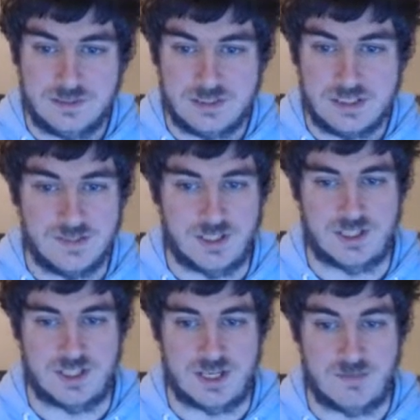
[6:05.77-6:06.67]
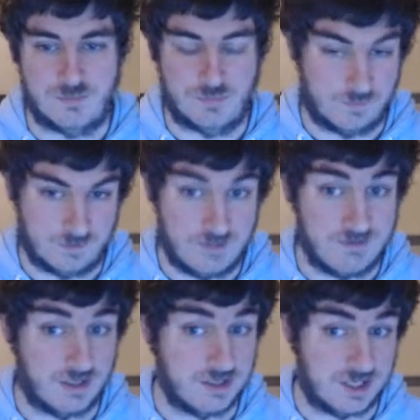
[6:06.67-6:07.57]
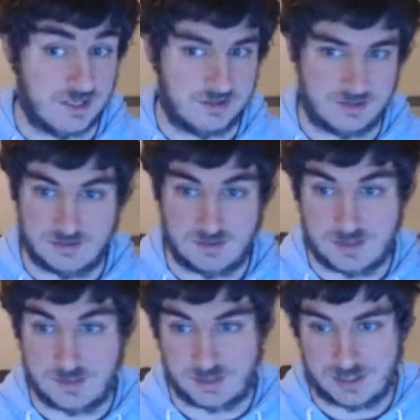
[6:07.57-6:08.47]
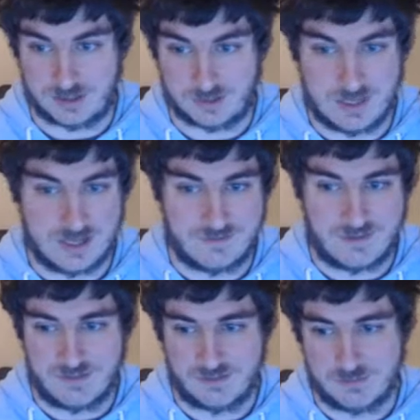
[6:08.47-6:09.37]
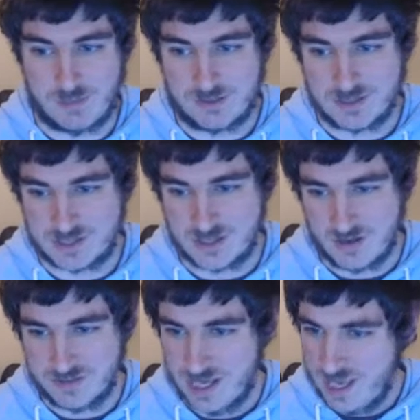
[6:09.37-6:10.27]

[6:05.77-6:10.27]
even IGN, even IGN, I've given that 3 out of 5 from Microsoft.